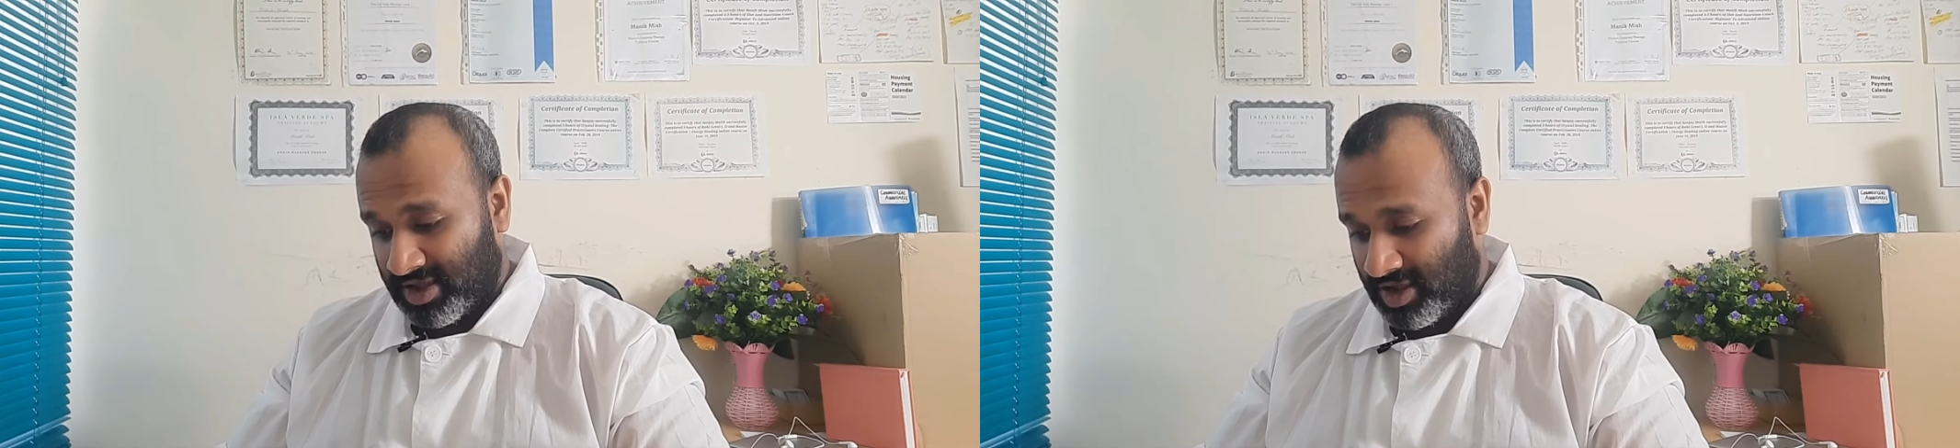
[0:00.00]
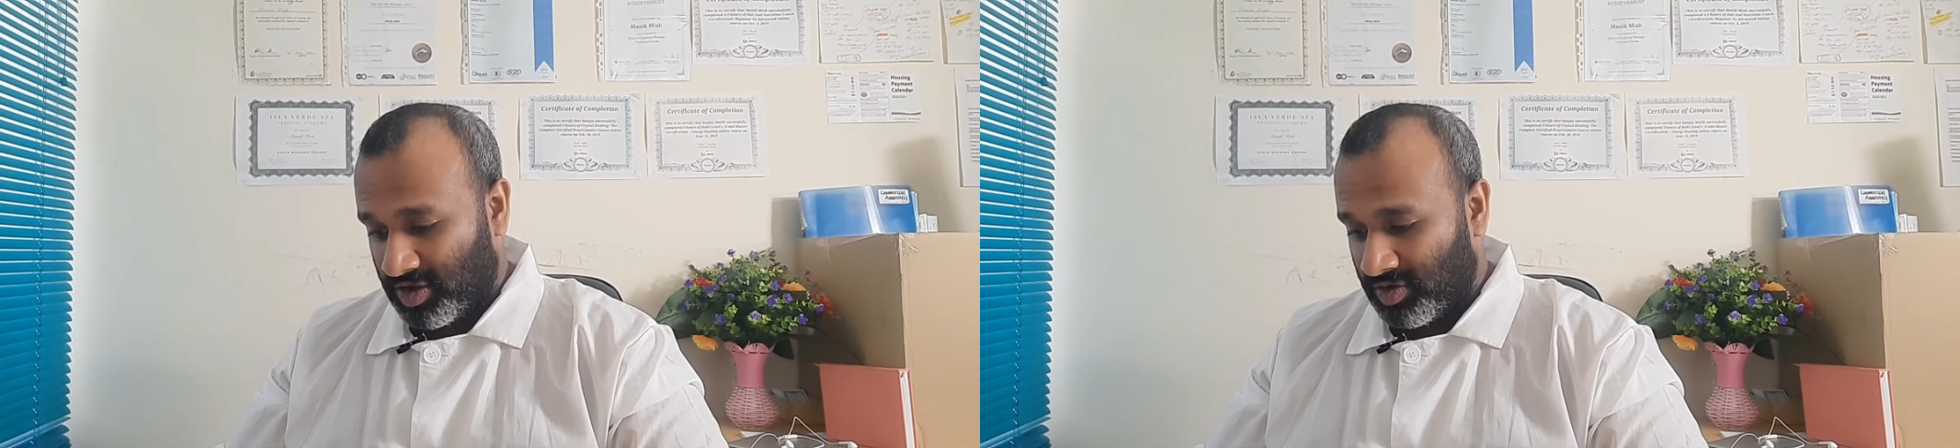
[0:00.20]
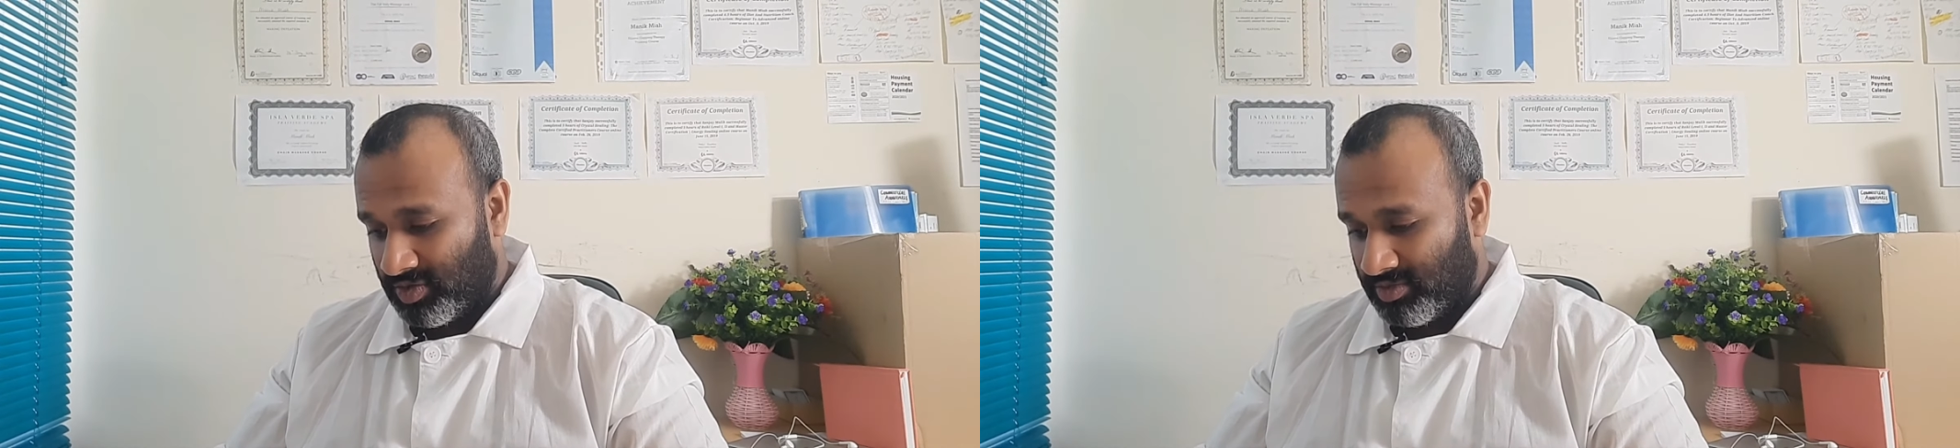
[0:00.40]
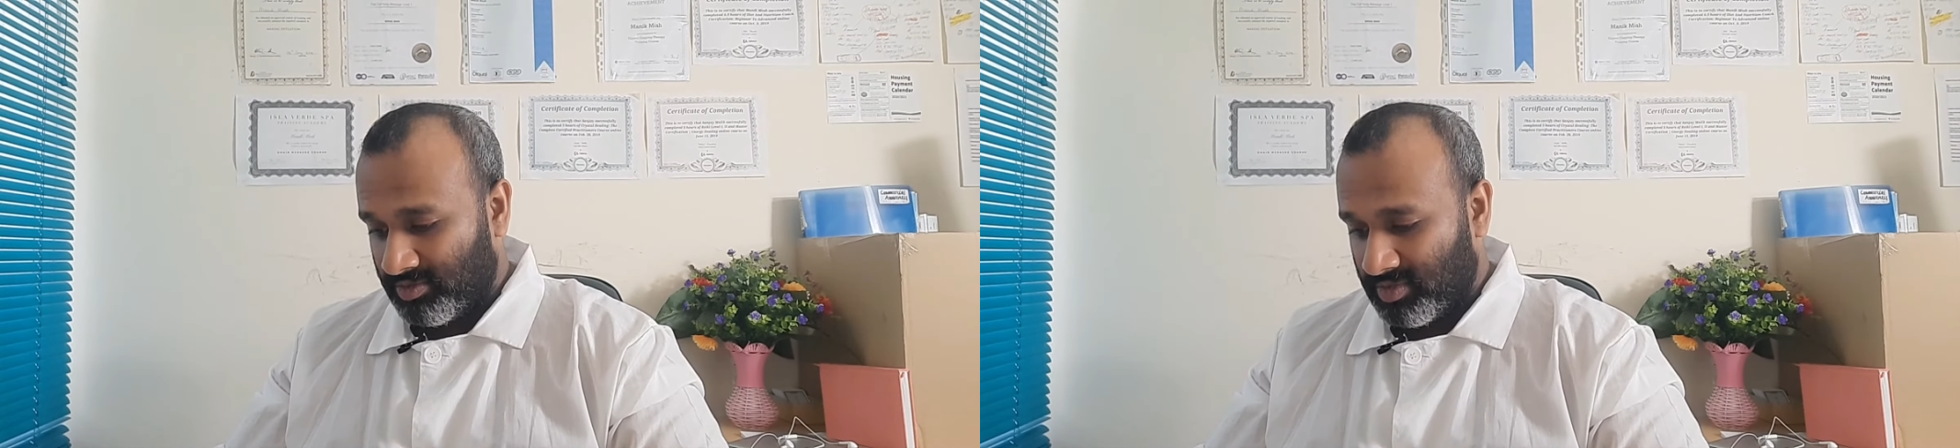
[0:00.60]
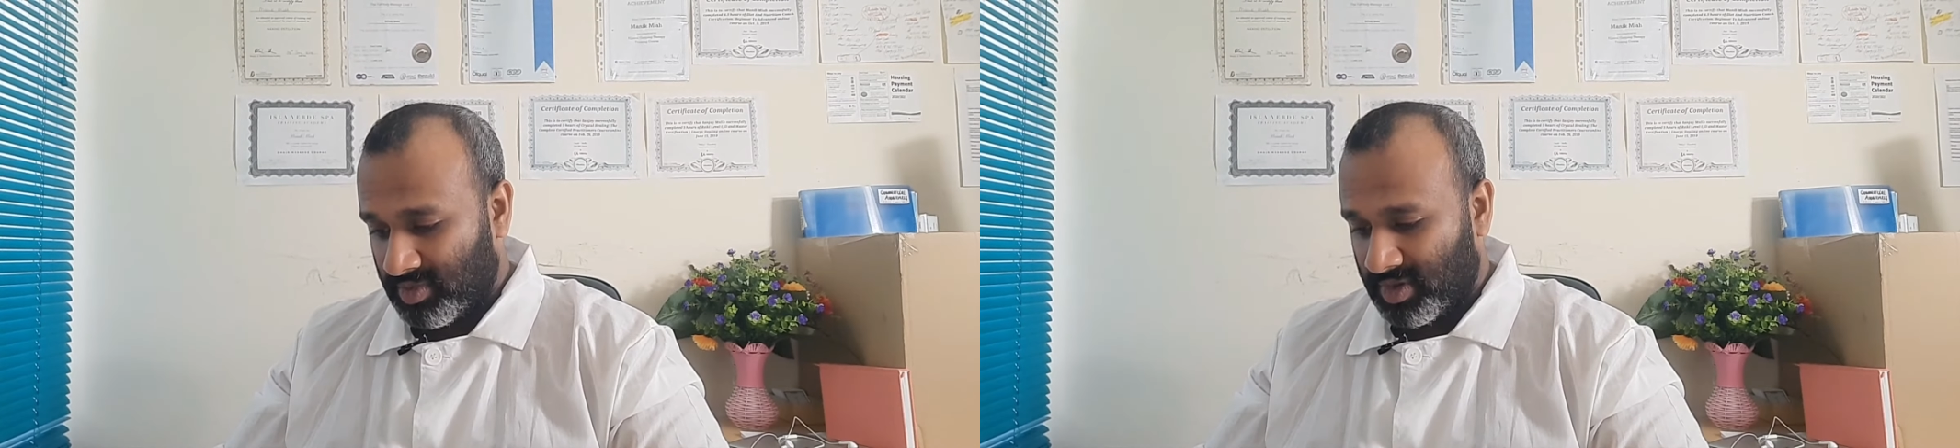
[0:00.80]
tissue,
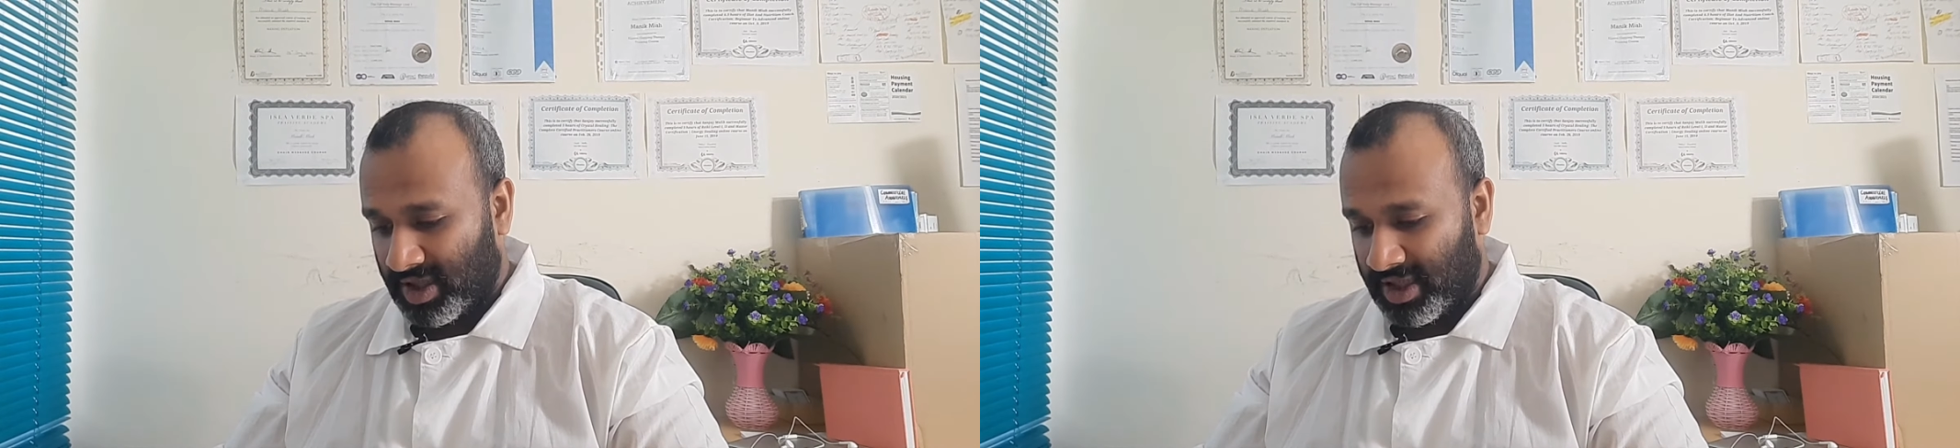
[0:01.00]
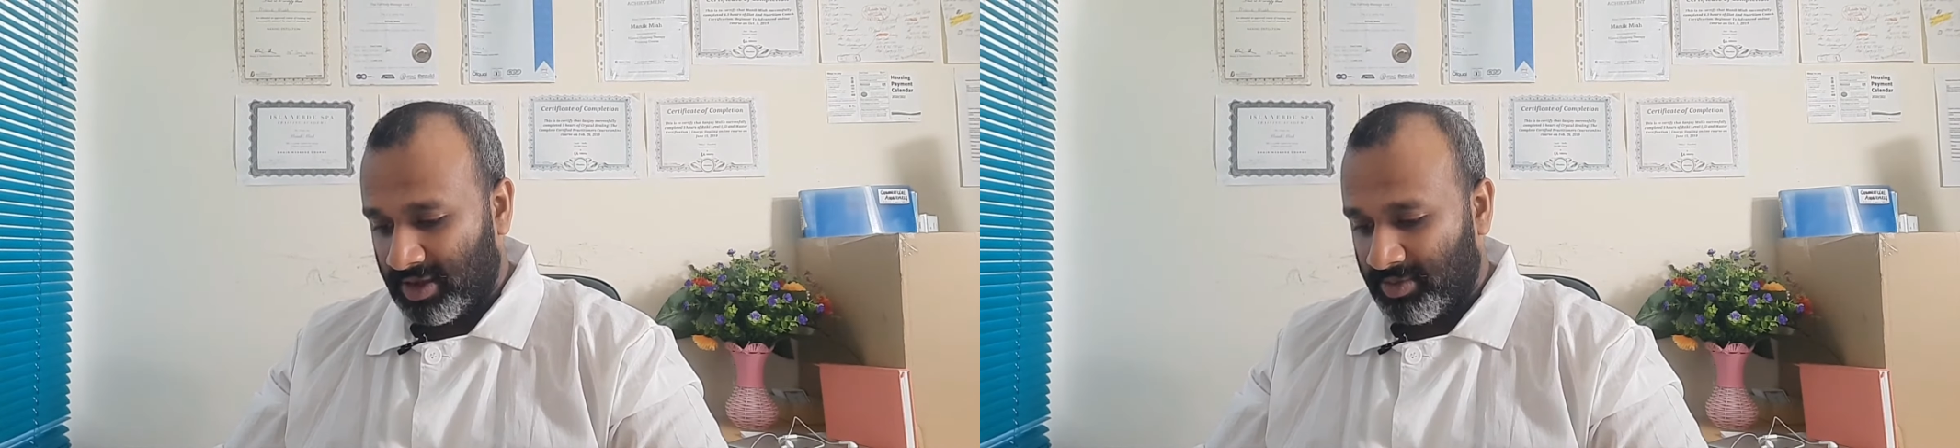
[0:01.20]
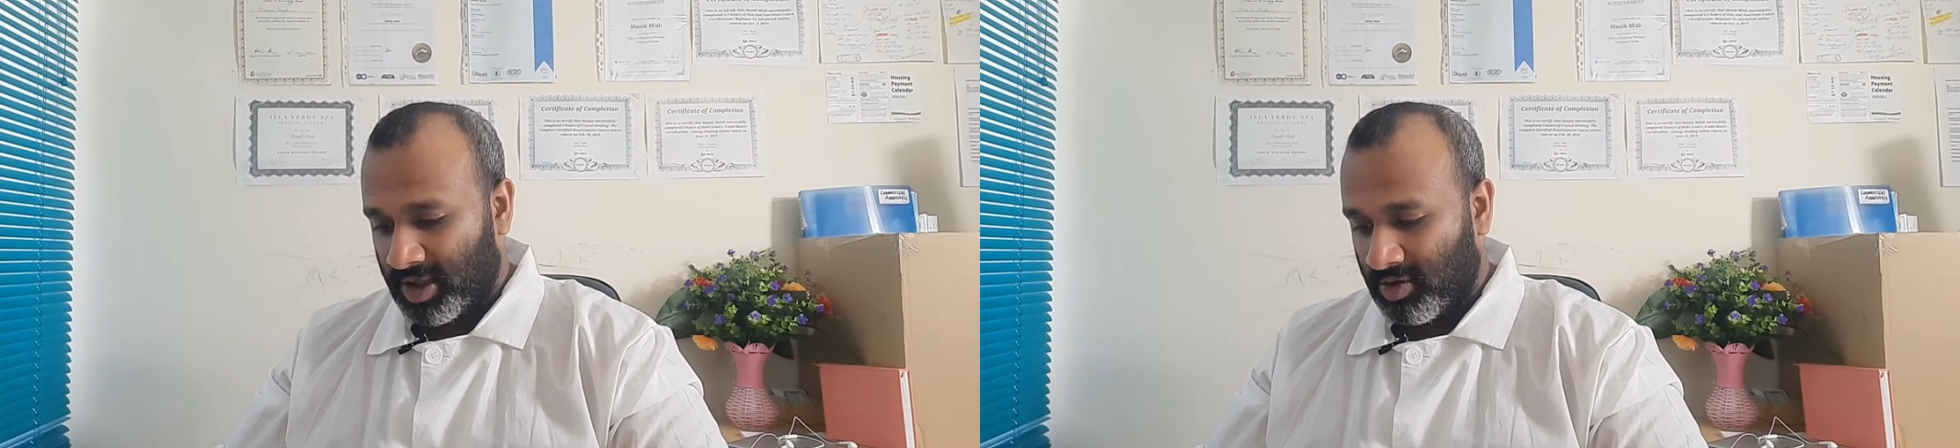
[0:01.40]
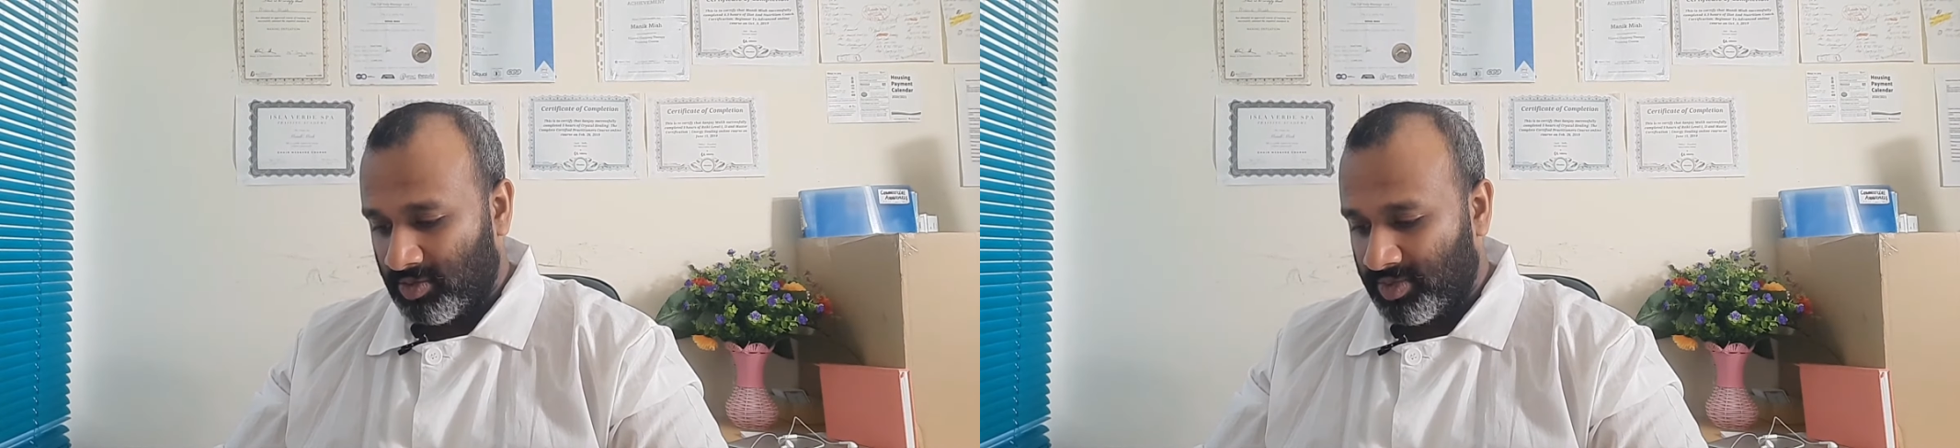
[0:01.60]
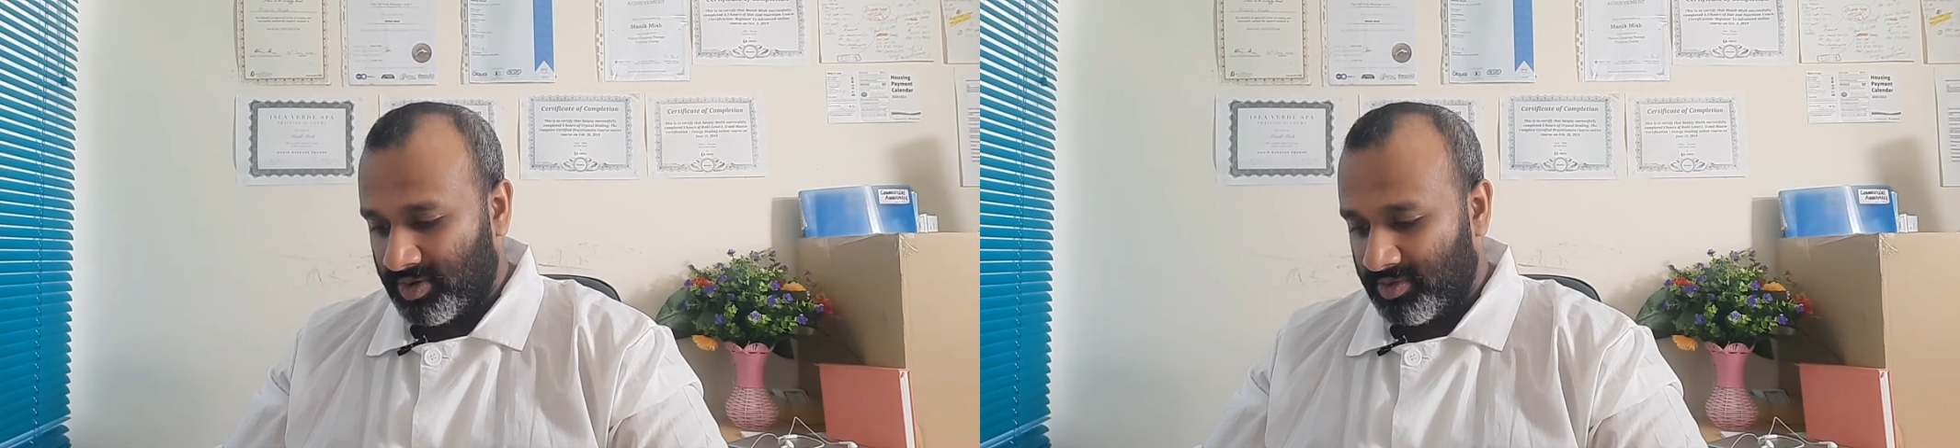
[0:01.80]
hair
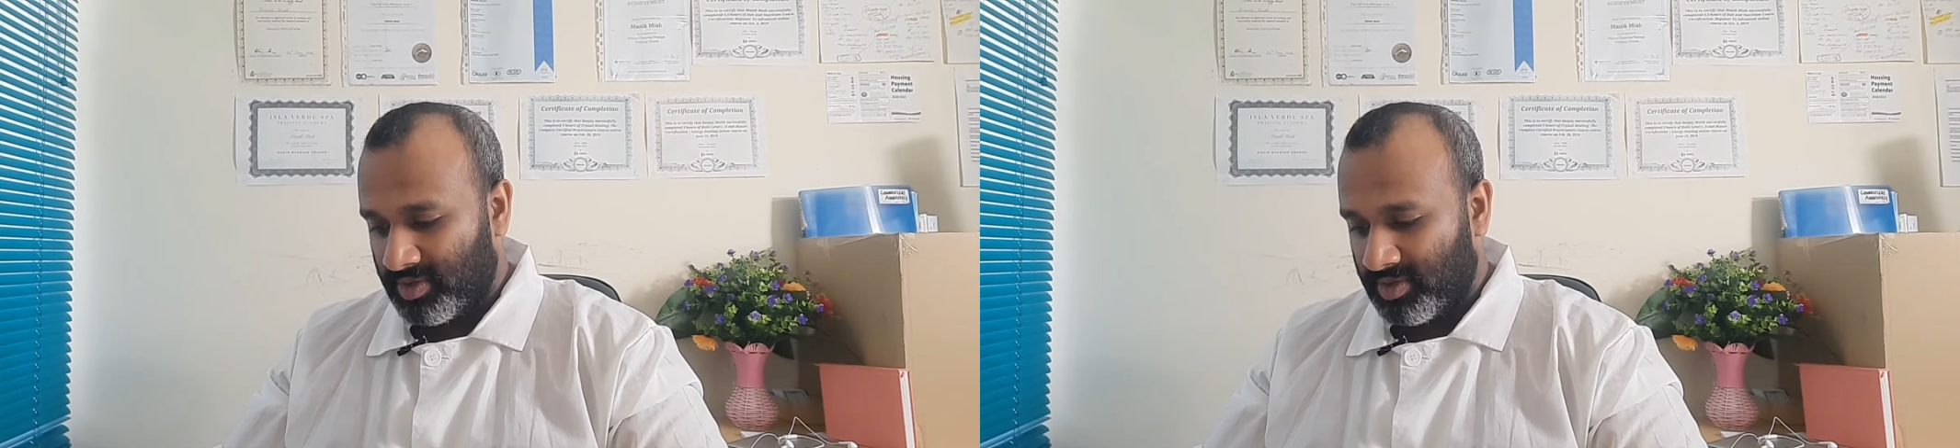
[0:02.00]
bulb.